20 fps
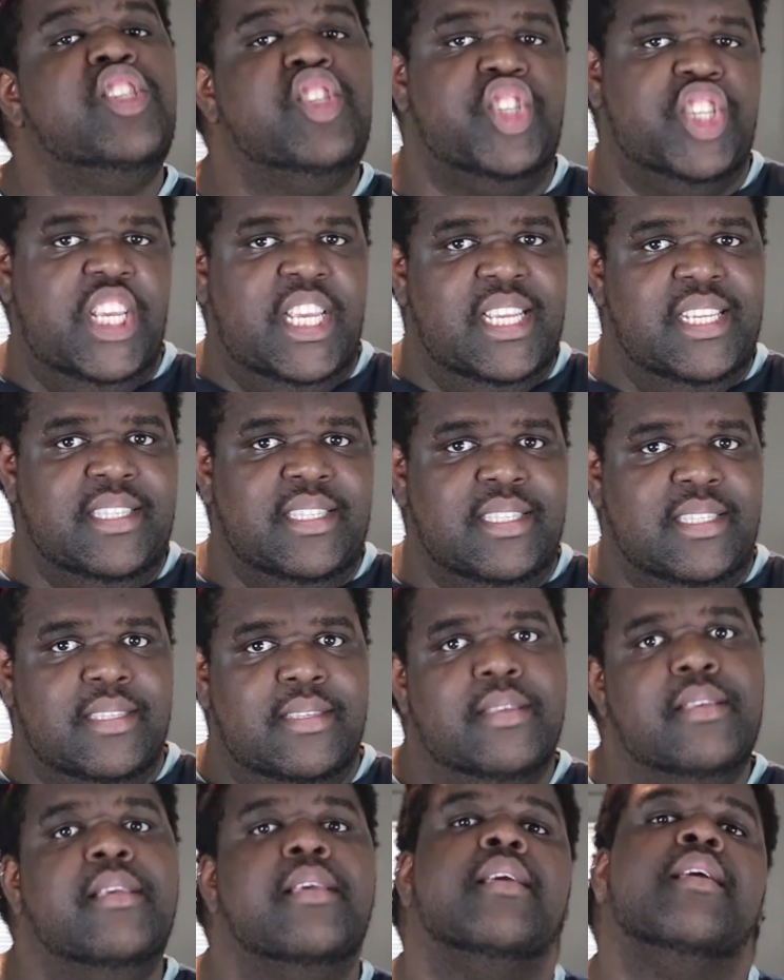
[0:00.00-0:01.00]
cheese,
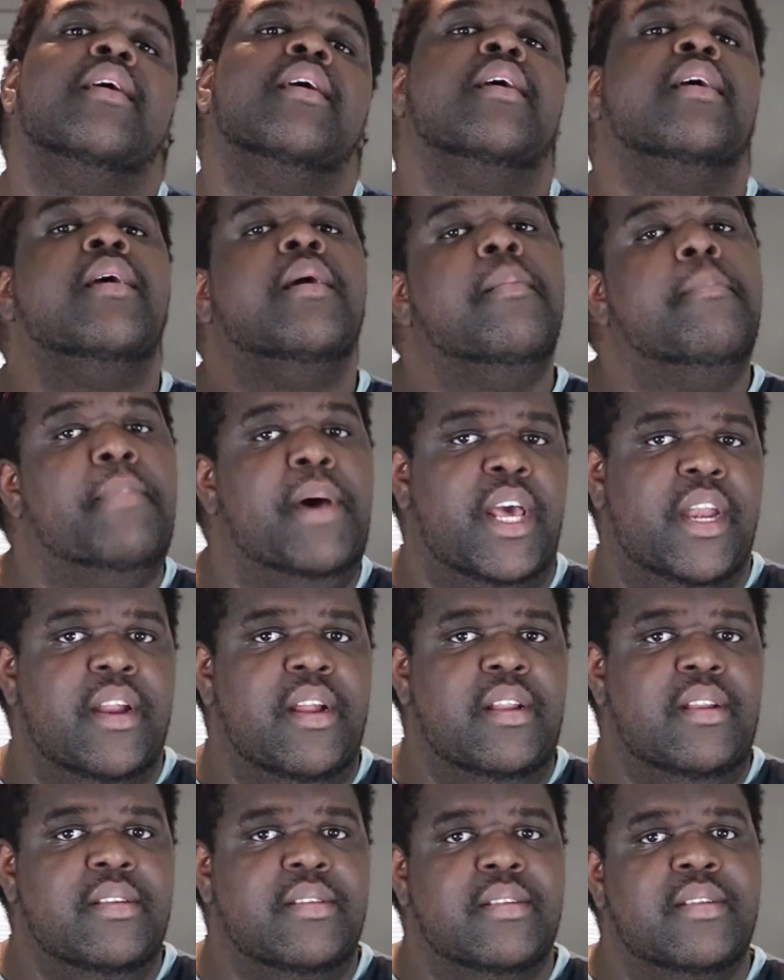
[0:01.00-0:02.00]

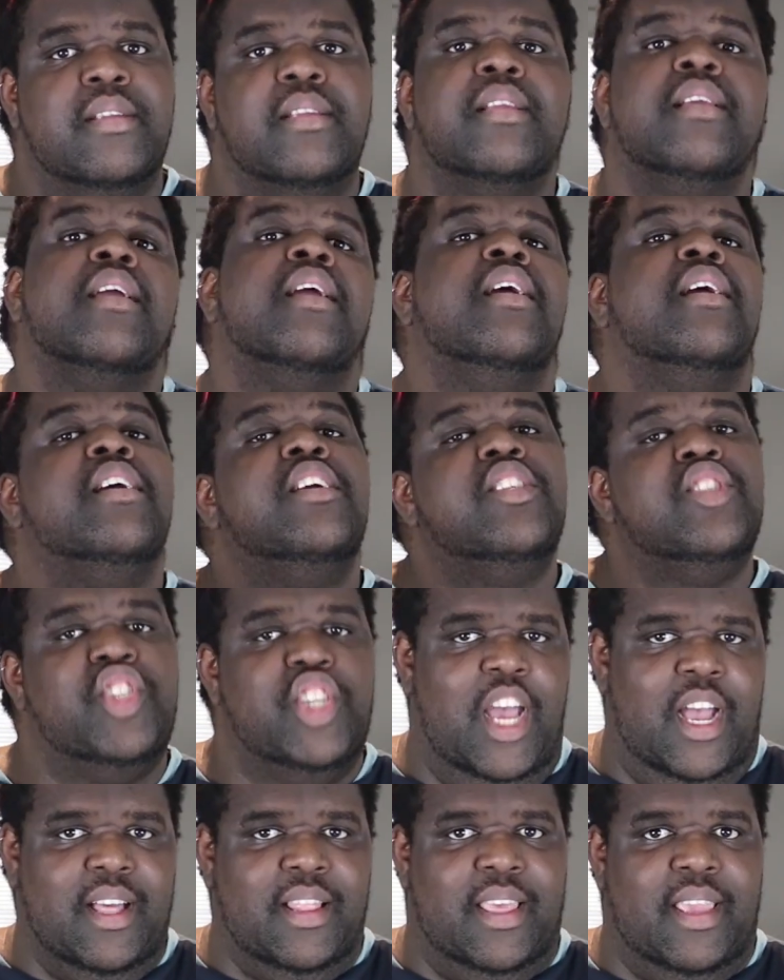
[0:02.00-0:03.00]
butter,
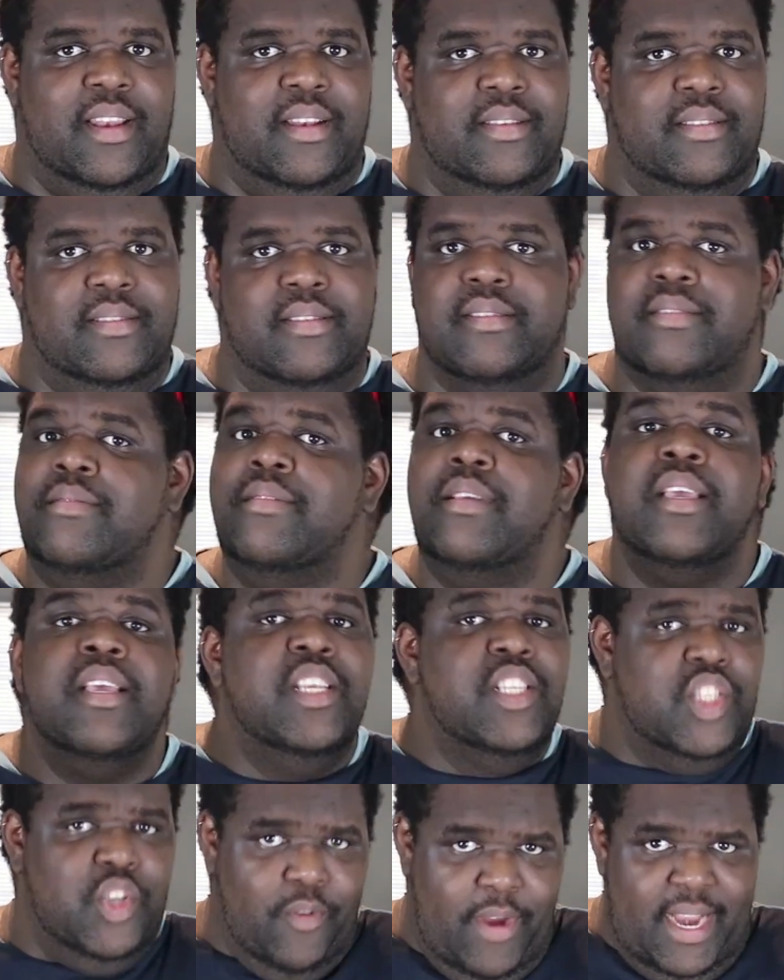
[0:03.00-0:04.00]
chocolate.
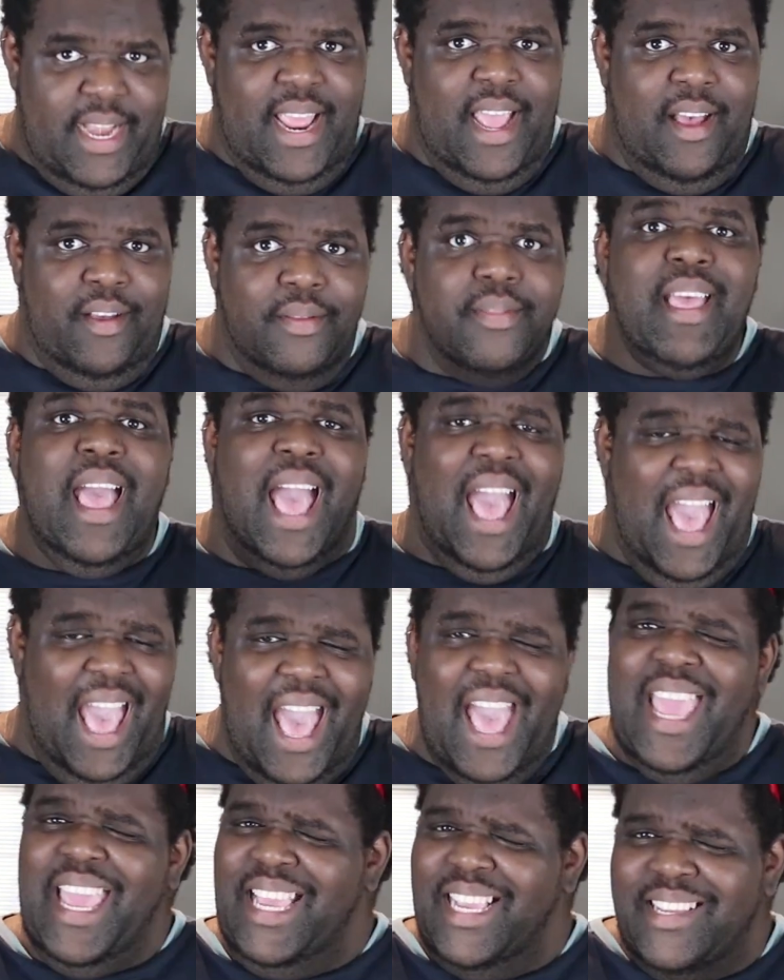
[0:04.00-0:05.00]
So right now,
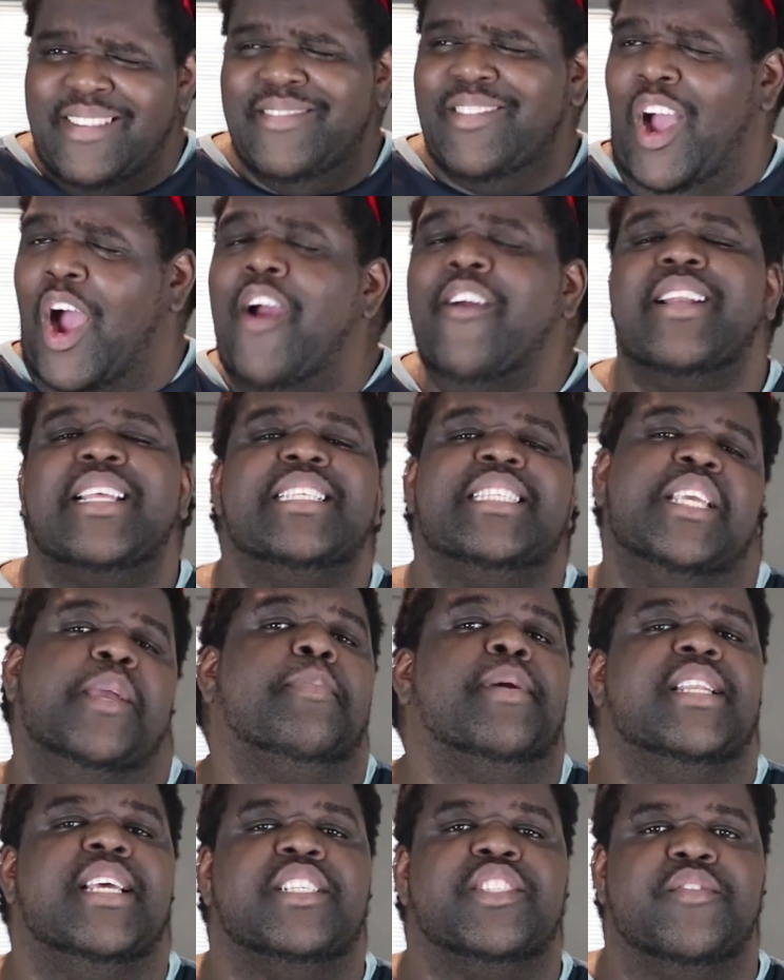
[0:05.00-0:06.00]
I already see
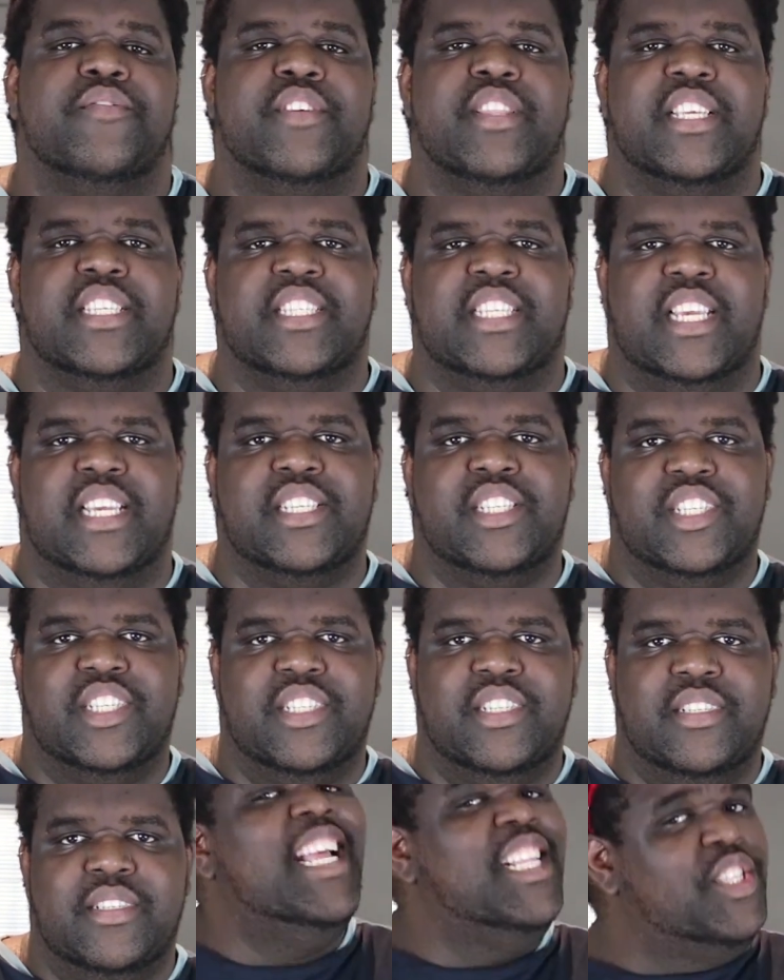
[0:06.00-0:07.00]
a potential for this
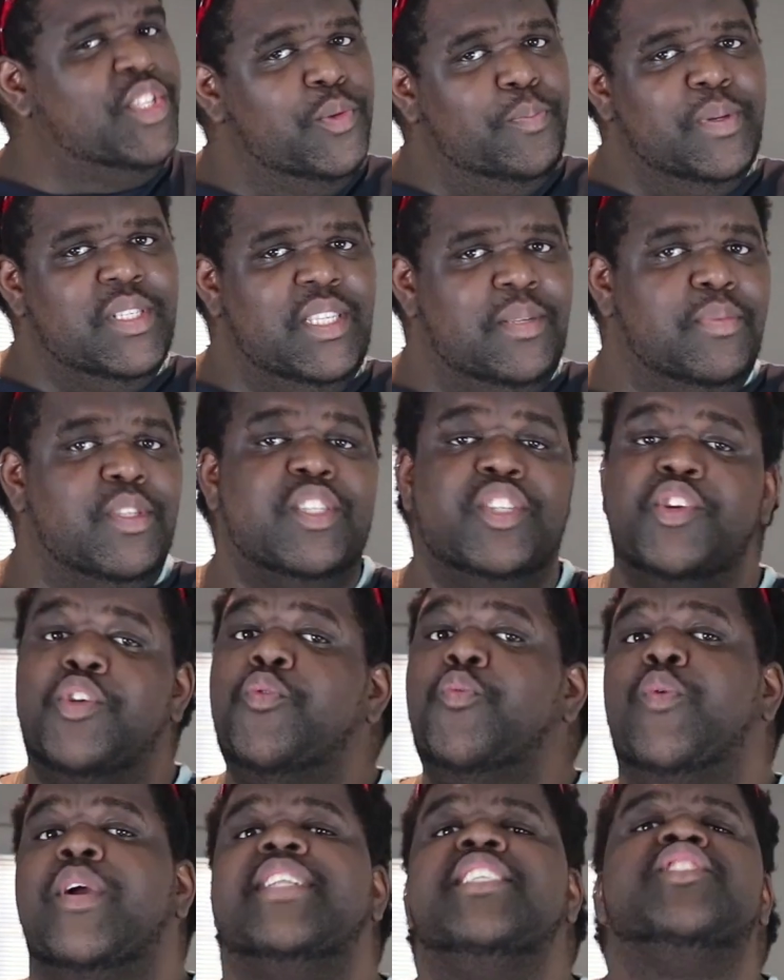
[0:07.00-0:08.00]
dish. It's super simple
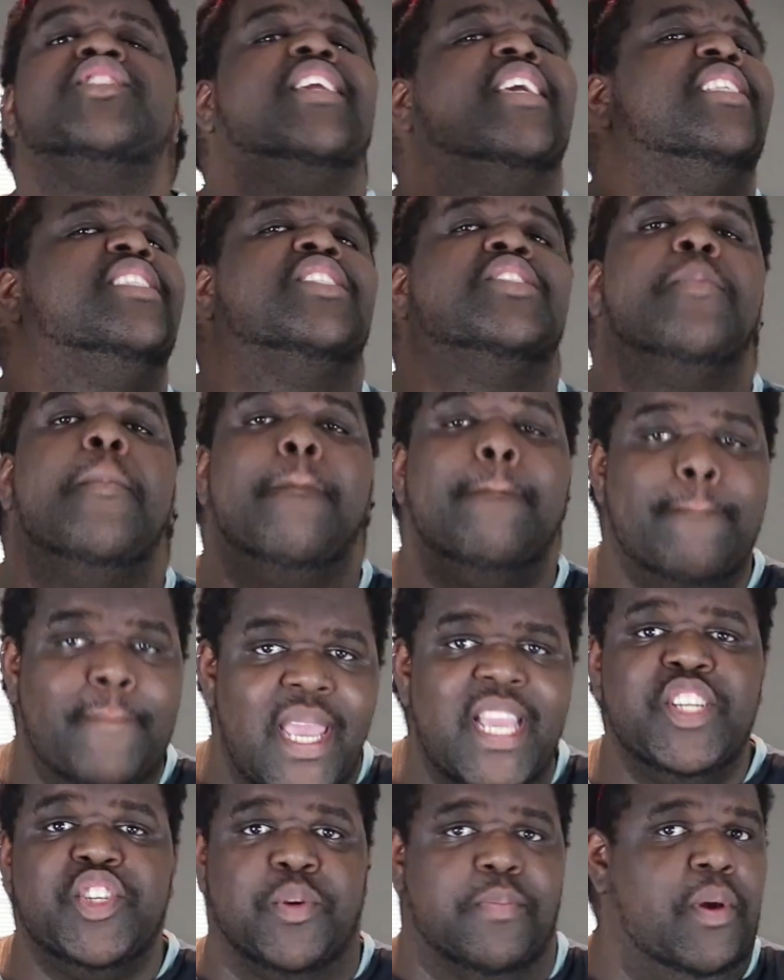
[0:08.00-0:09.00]
too, which gets
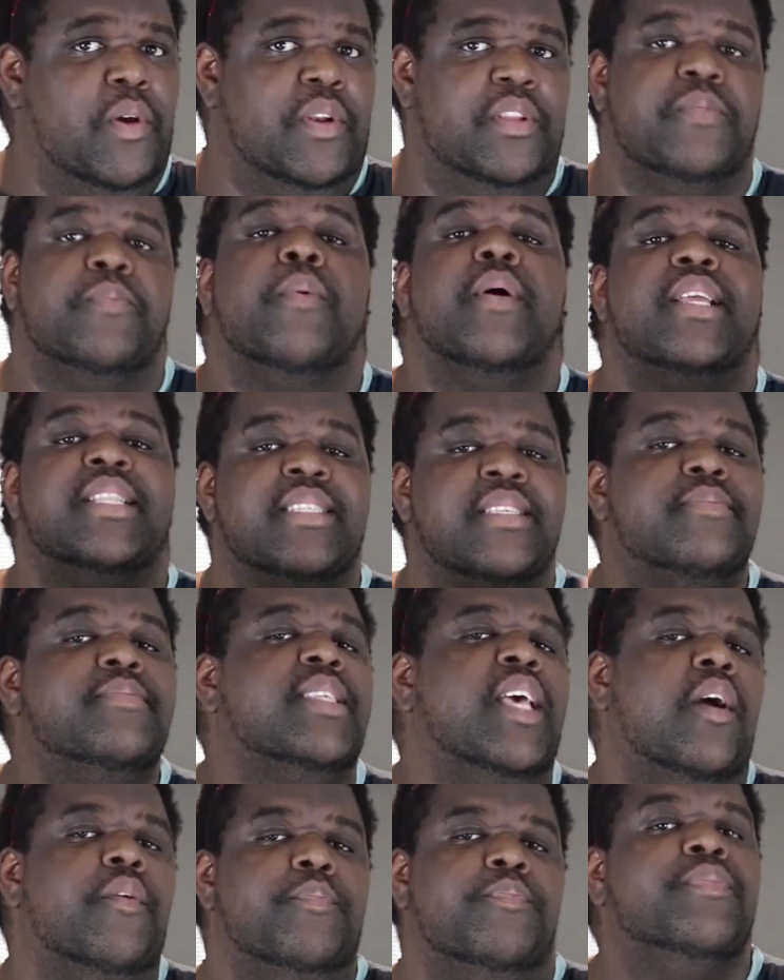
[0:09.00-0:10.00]
major bonus
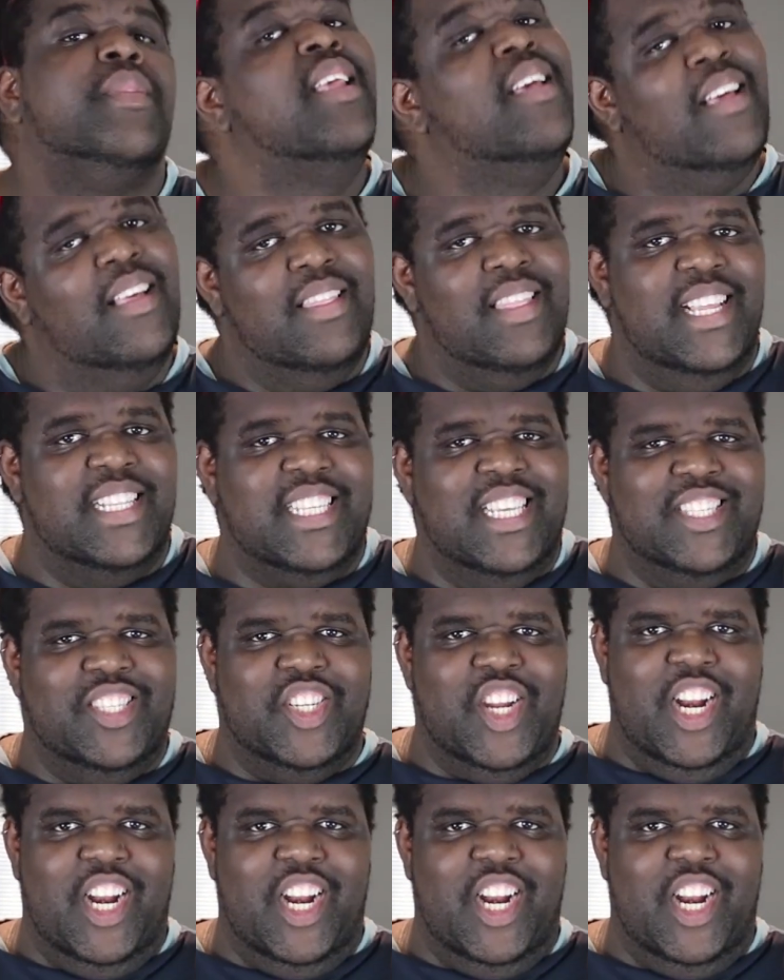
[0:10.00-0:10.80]
points. So, let's get